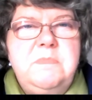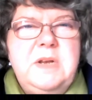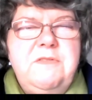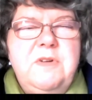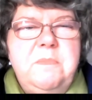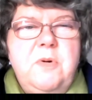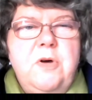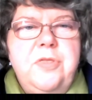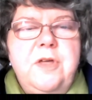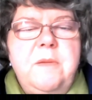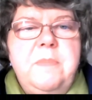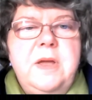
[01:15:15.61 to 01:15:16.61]
bit of a
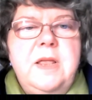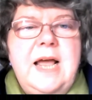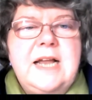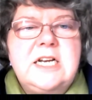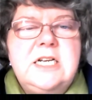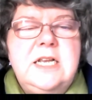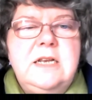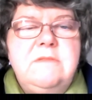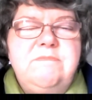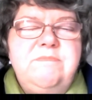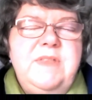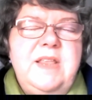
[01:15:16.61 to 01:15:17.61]
bother, but actually
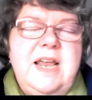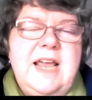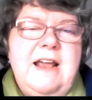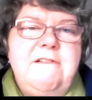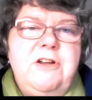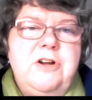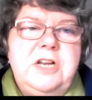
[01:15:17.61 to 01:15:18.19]
they carry